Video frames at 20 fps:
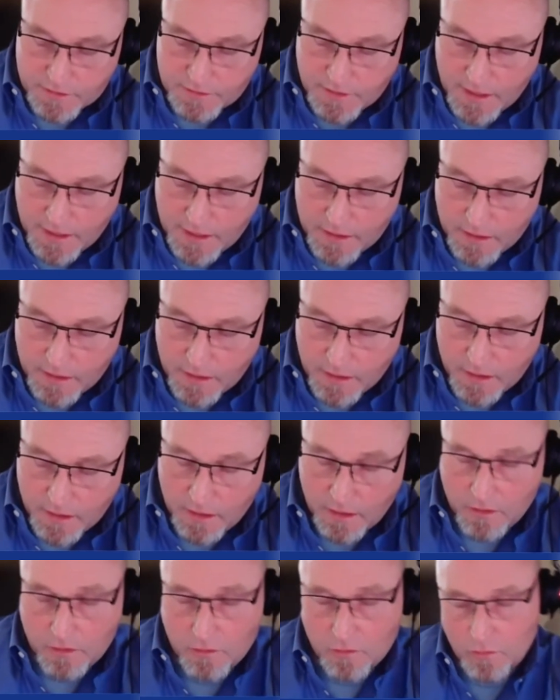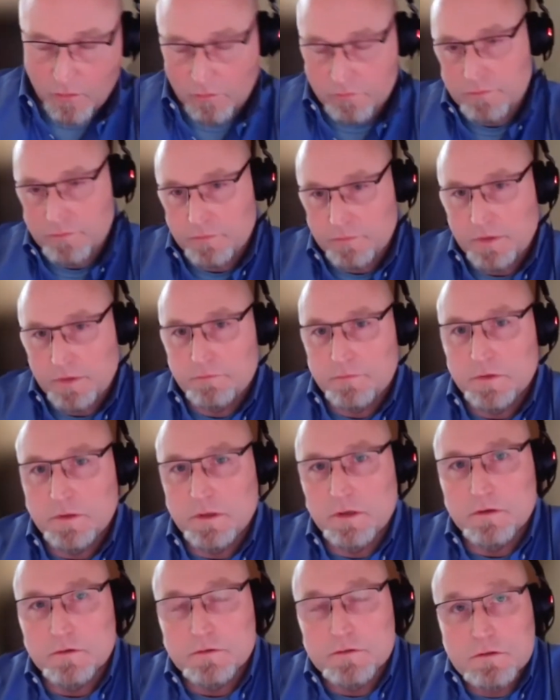that, and I know
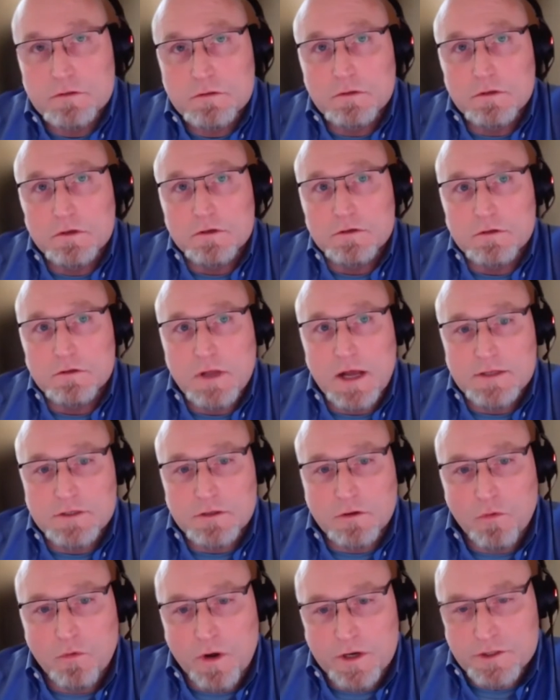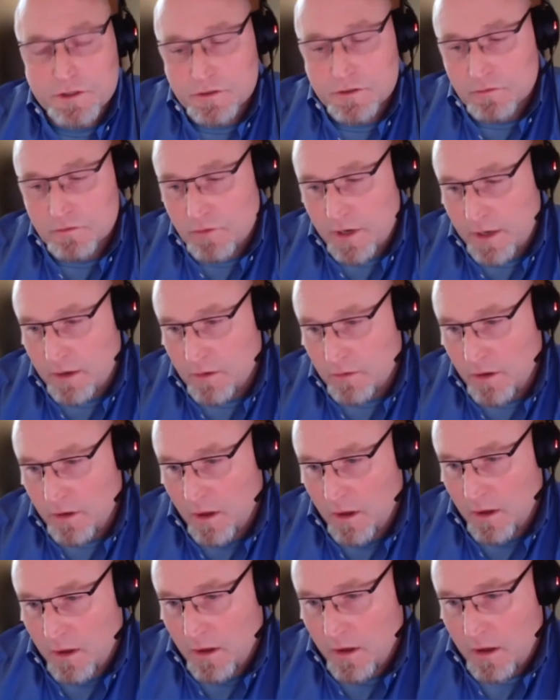there's lots of questions around,
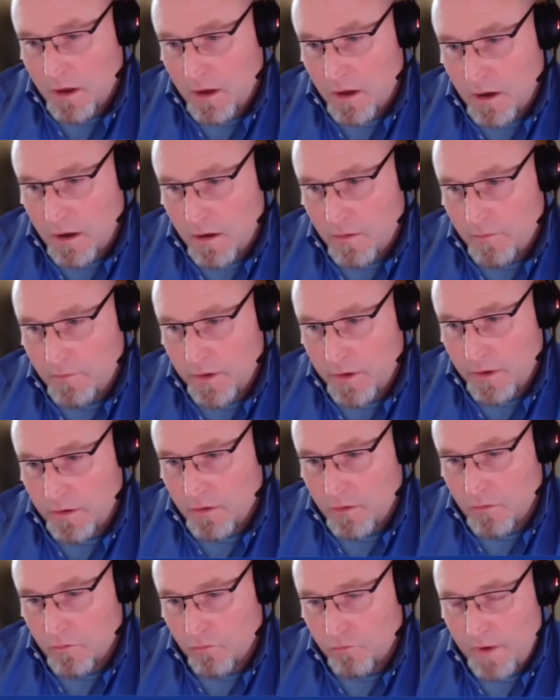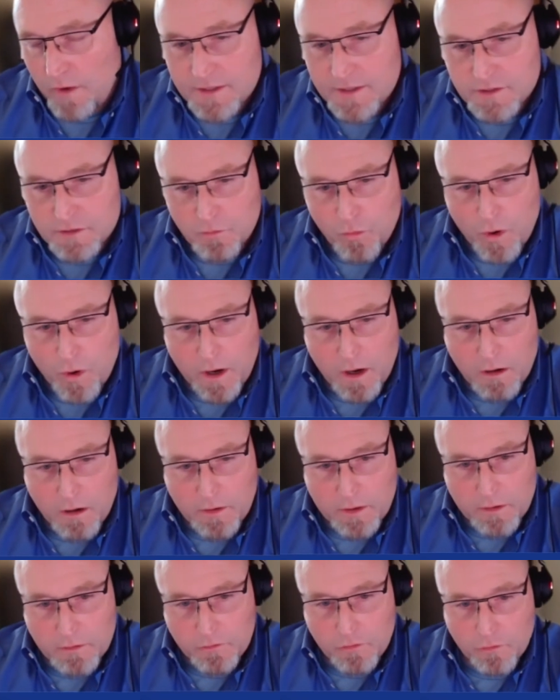
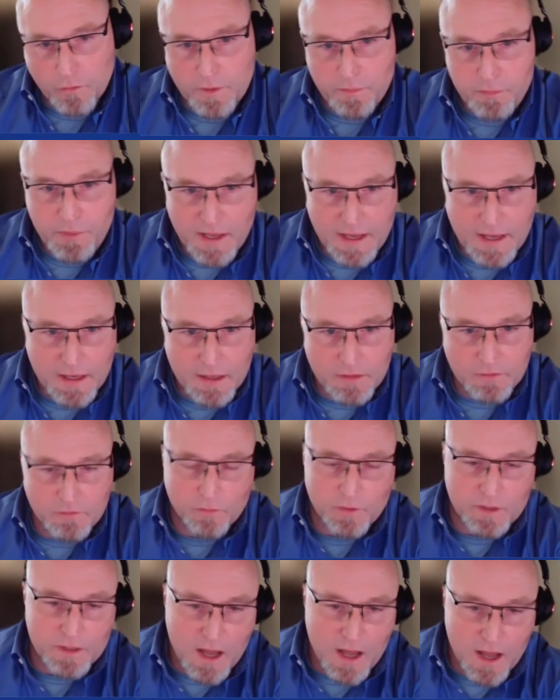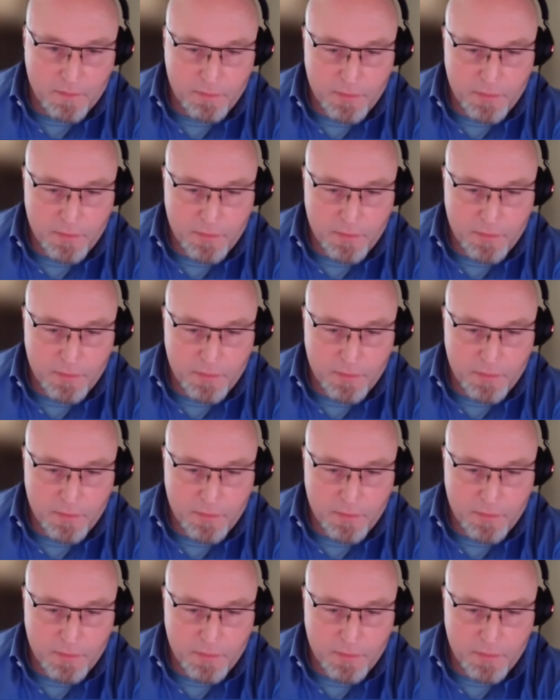ransomware, and do we pay it? Do we not